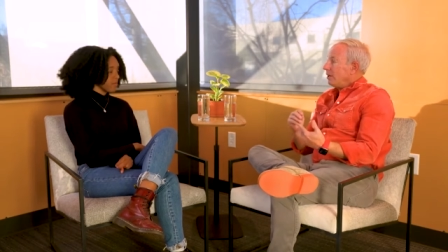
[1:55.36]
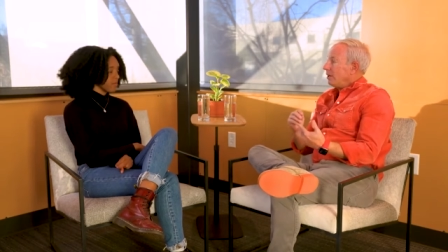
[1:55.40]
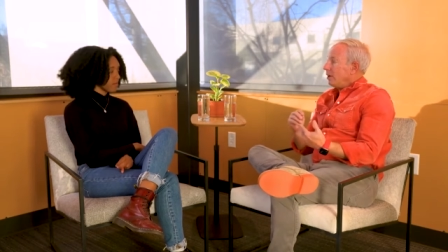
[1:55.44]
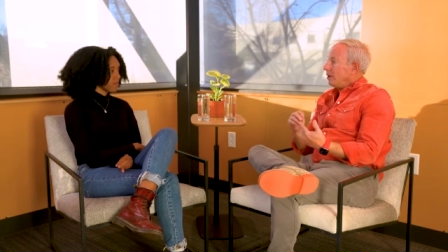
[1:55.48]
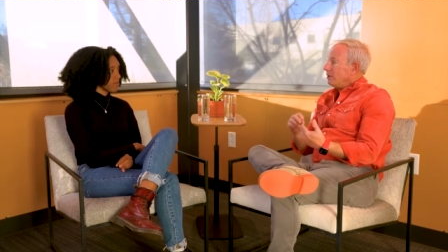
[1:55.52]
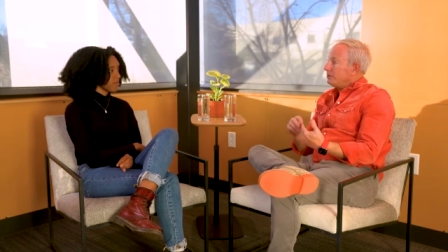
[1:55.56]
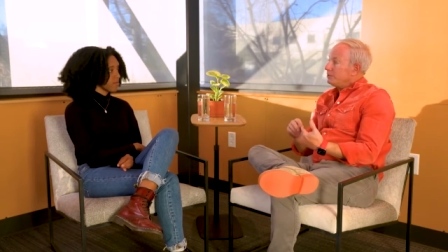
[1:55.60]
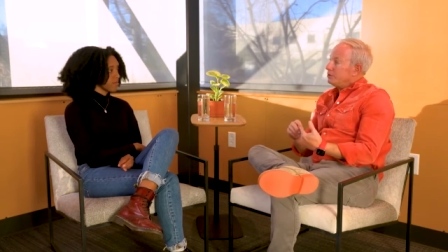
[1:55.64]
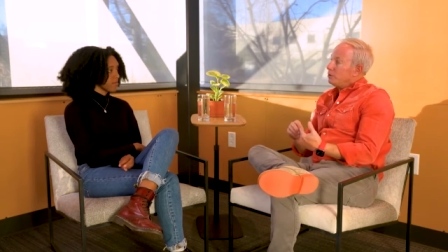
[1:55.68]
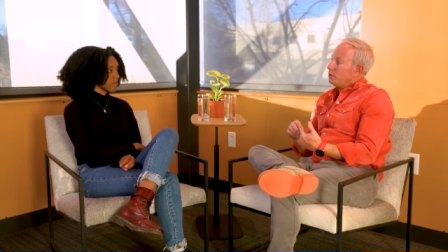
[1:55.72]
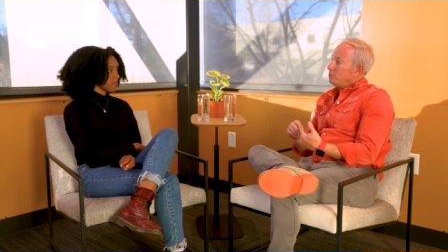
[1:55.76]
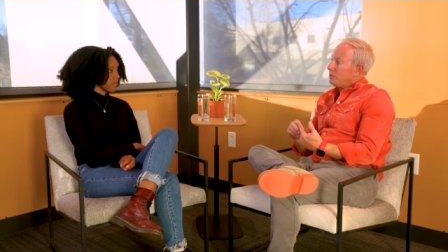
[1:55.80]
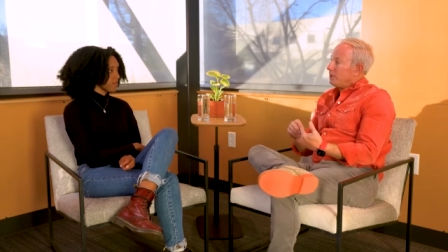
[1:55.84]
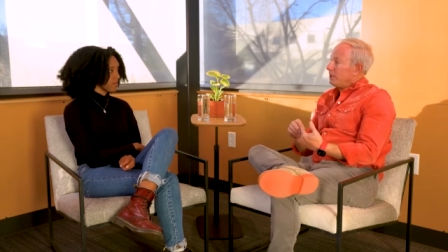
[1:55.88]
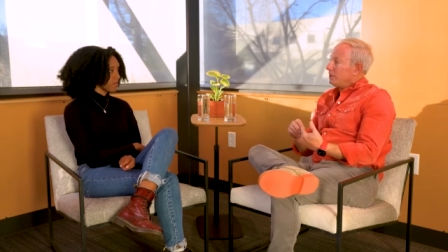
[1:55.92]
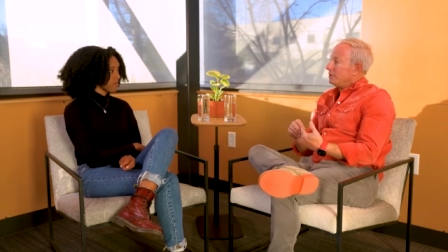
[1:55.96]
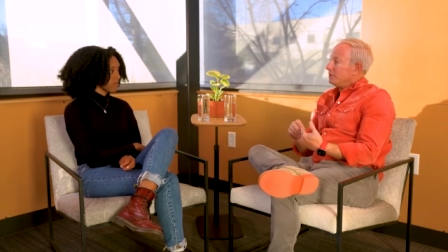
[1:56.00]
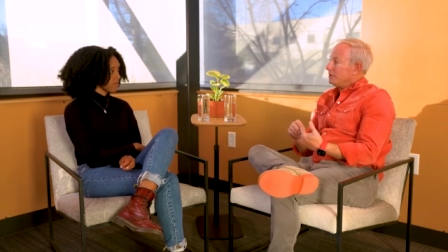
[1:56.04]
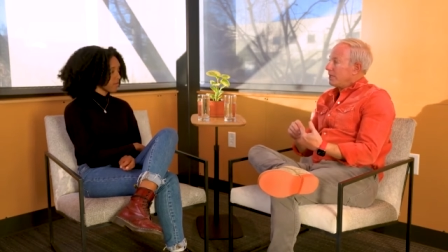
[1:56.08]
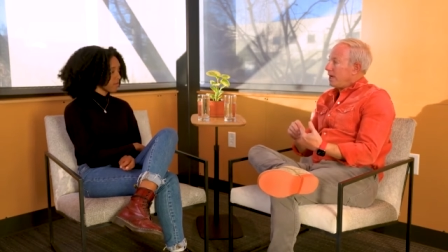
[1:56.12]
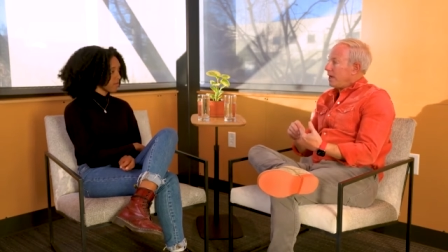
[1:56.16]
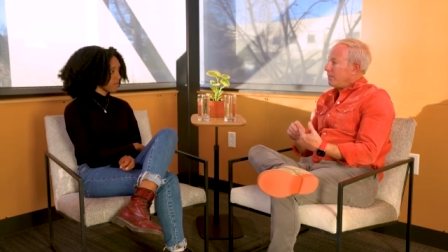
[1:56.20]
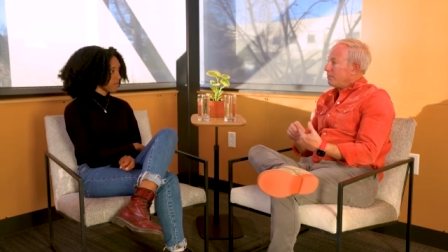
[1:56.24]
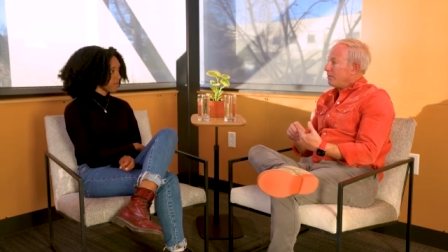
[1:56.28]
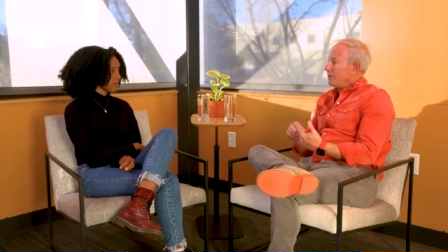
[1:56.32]
also be on
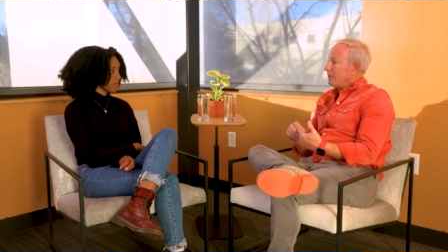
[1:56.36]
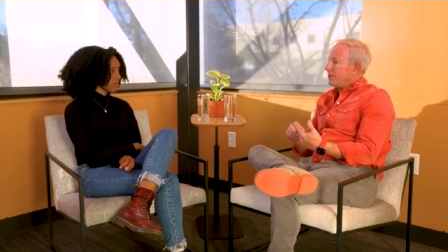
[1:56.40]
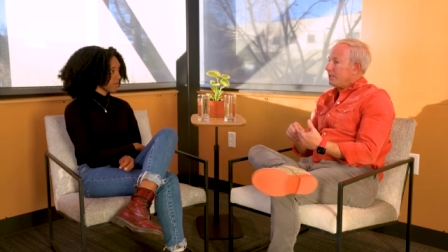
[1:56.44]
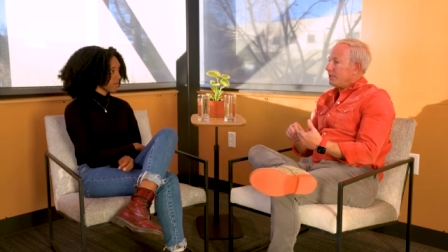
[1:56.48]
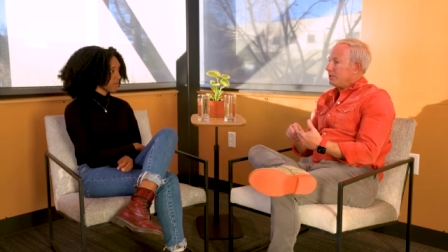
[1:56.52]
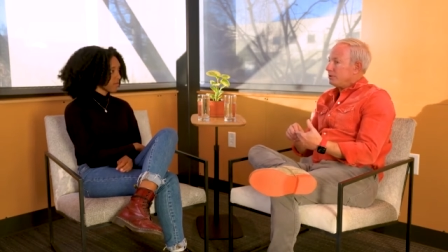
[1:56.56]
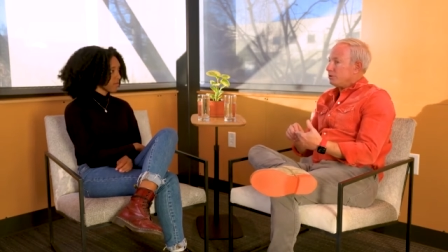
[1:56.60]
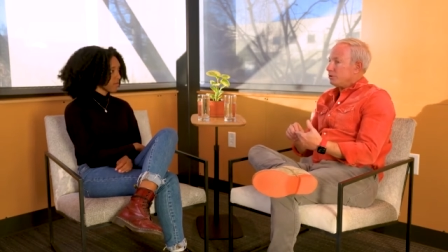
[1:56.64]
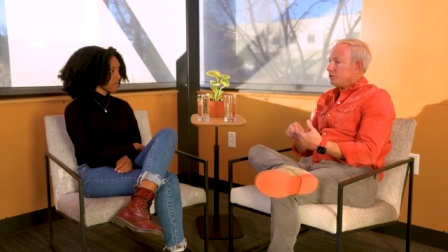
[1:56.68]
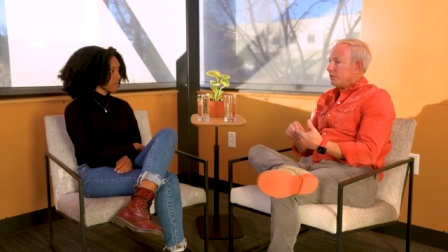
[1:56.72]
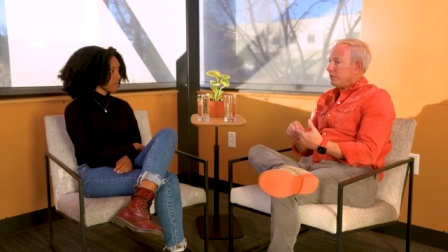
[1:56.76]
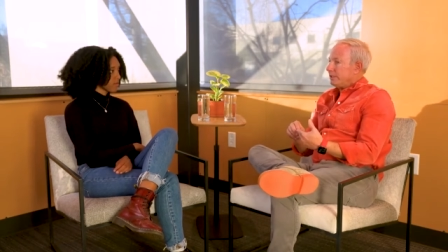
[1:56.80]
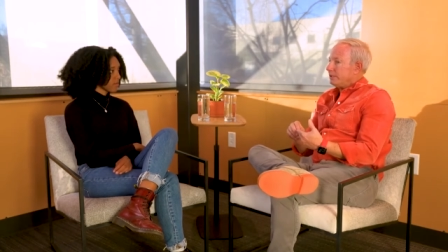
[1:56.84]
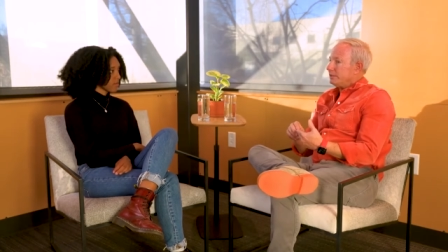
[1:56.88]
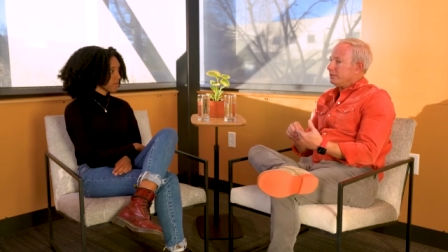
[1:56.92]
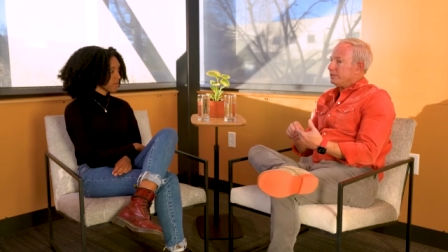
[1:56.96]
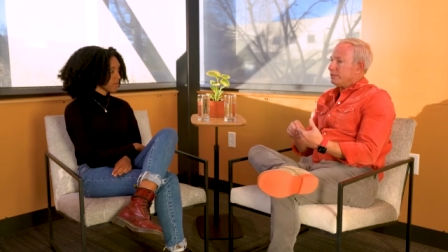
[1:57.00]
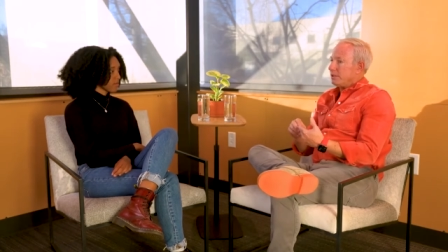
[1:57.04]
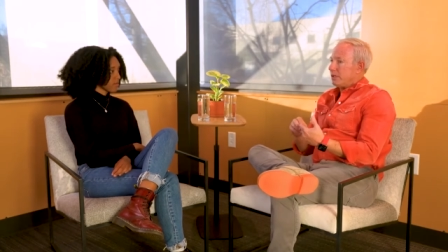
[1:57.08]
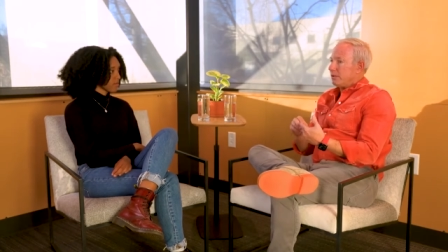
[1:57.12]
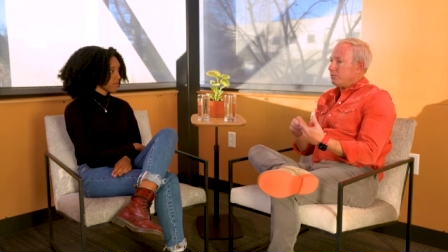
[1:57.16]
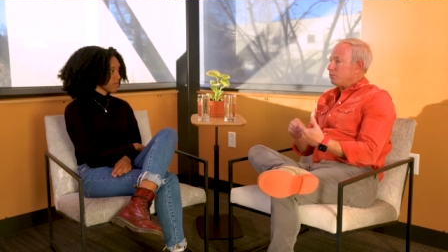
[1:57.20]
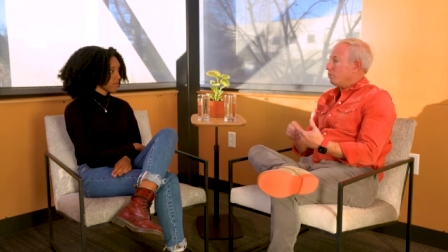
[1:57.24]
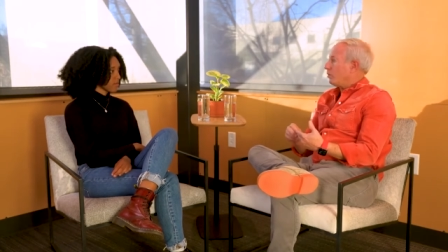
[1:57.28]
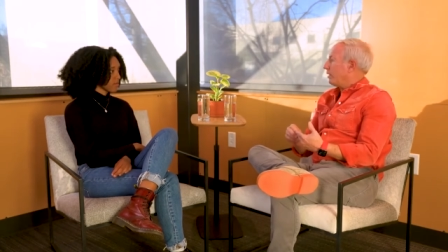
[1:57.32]
top of these trends
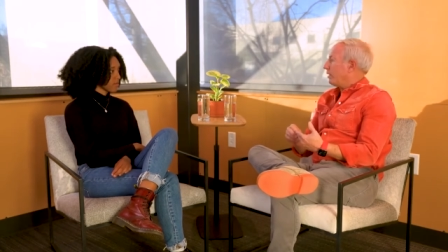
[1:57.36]
on